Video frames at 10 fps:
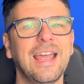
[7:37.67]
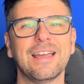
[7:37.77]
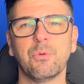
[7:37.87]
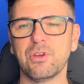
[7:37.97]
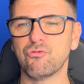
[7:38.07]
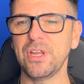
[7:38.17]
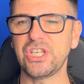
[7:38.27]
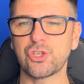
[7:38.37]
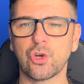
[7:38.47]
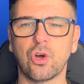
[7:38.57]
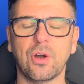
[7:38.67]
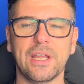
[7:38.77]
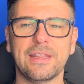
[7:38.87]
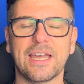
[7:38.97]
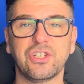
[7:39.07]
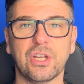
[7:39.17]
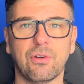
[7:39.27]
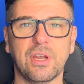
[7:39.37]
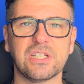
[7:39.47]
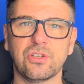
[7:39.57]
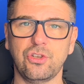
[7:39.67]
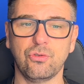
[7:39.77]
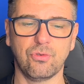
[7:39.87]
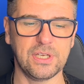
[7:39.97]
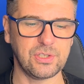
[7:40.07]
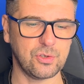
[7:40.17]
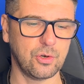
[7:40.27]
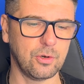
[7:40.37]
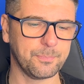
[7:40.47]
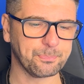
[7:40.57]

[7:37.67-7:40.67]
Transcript: we rescore it, and that generates a new risk score.